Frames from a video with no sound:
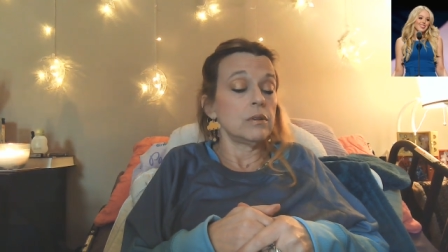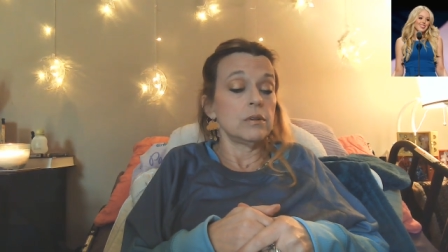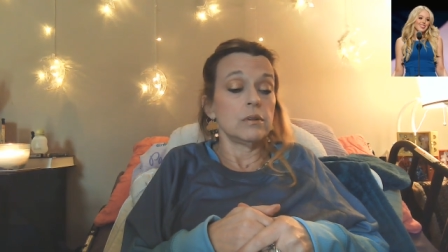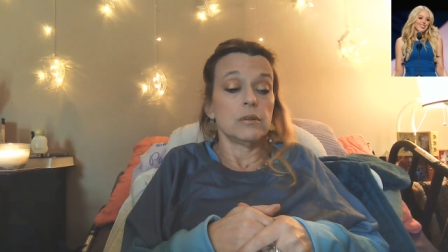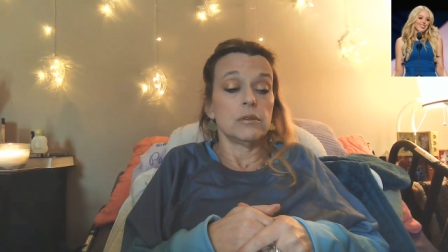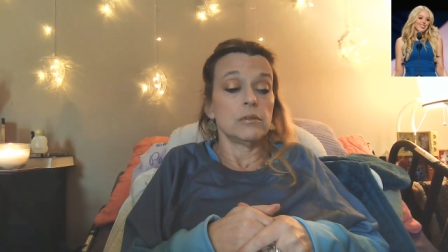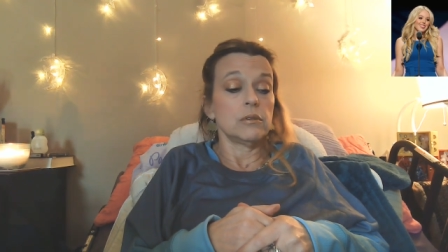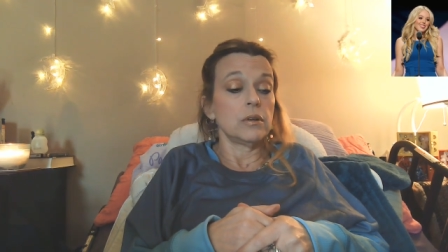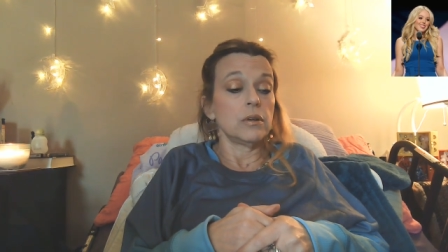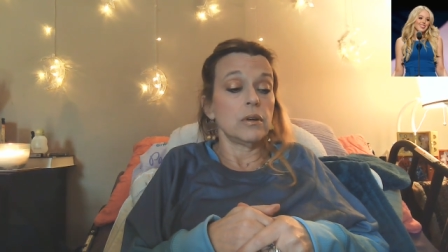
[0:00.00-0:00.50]

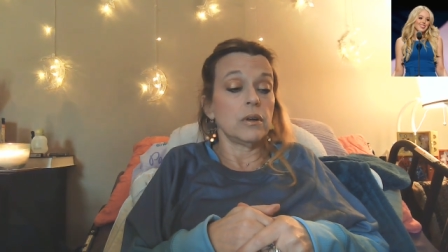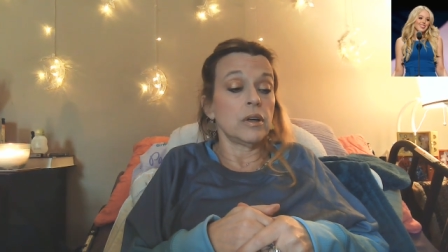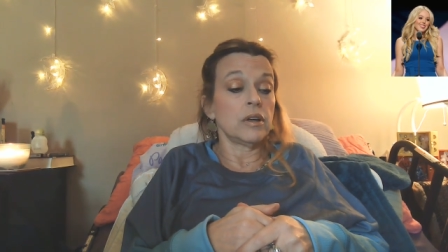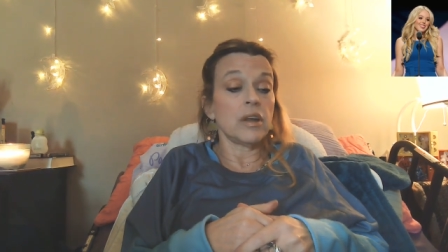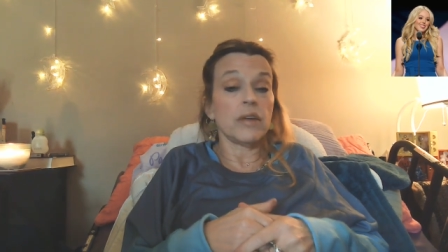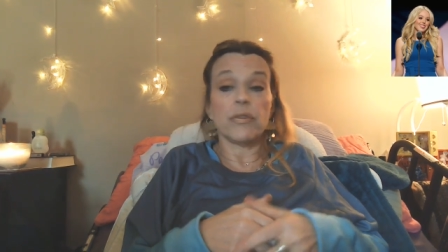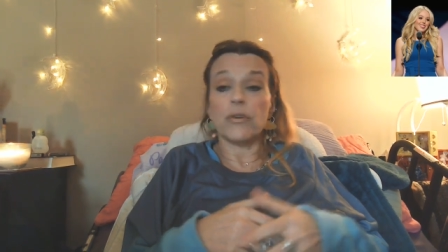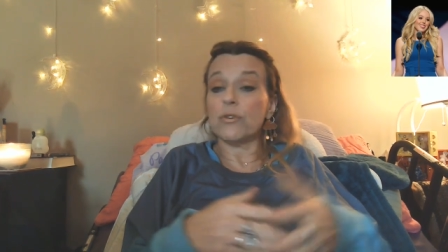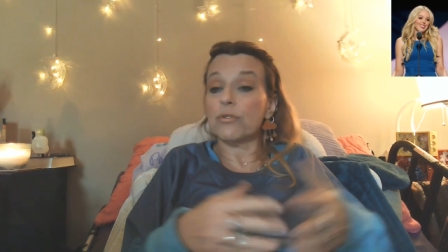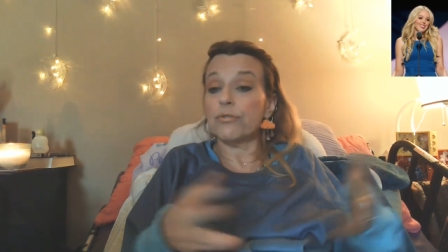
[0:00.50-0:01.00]
another
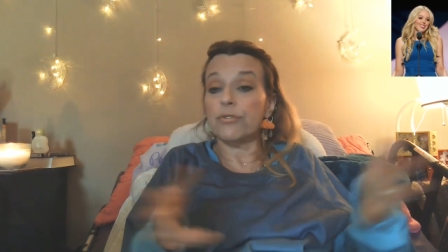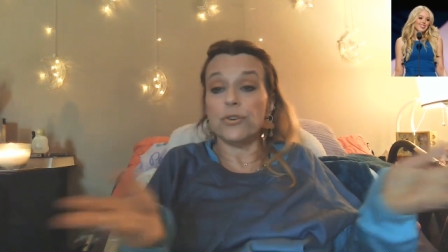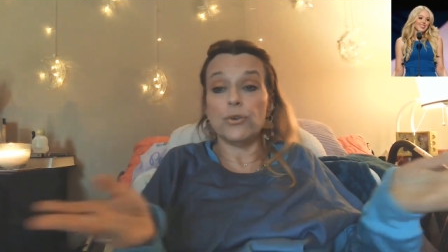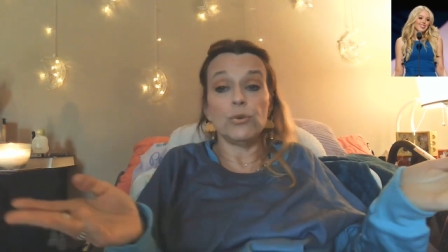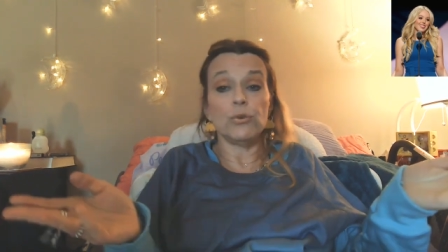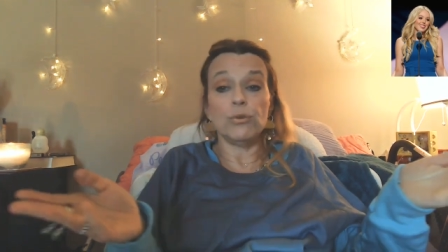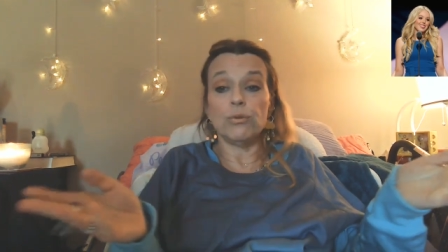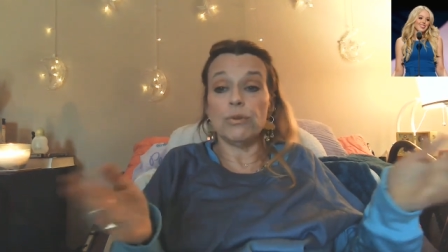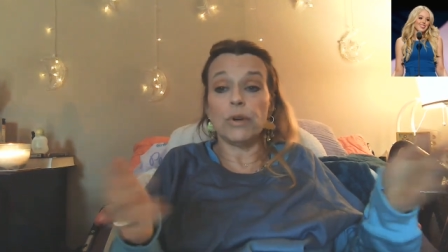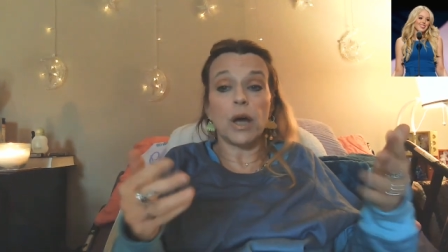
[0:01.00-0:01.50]
few
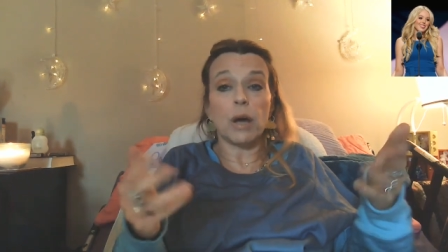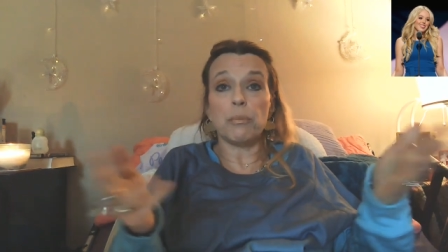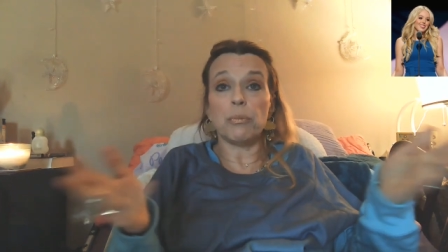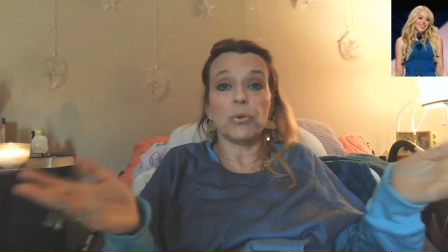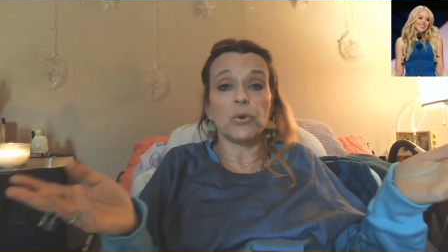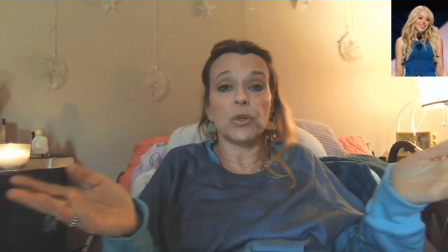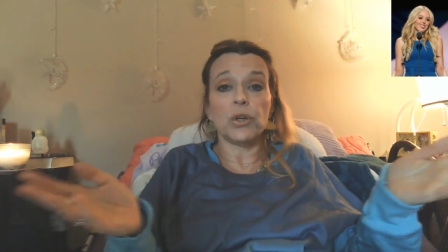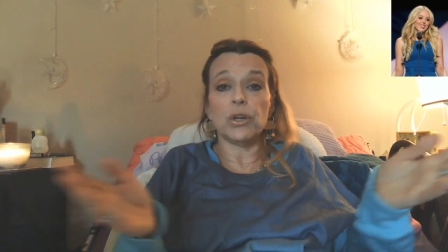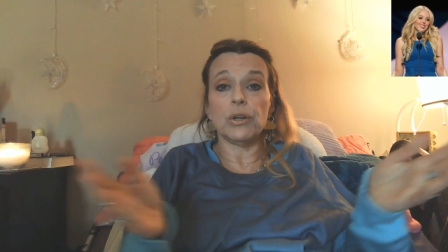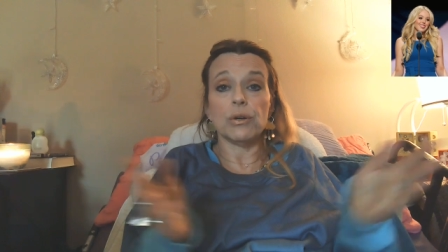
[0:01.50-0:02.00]
couple
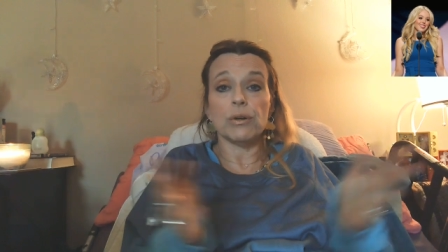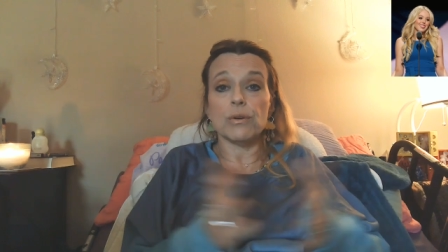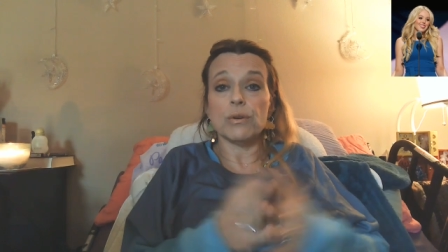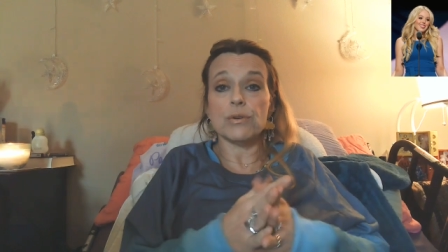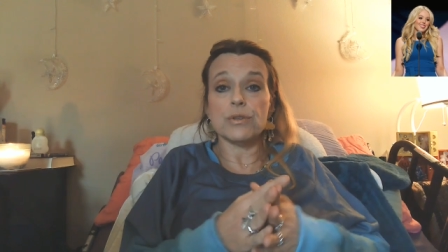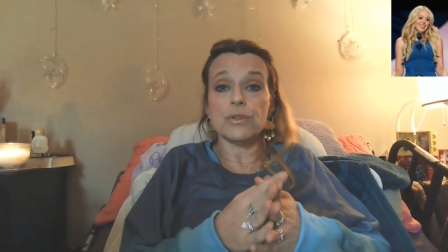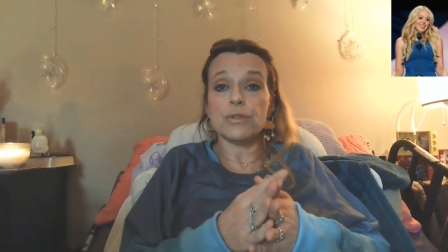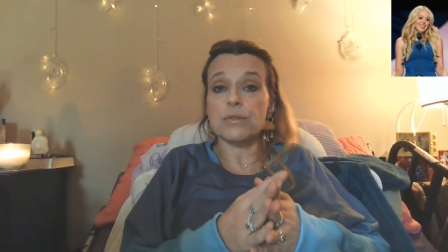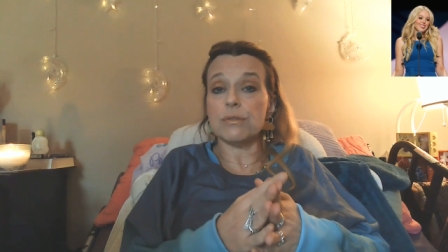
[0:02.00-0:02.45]
years,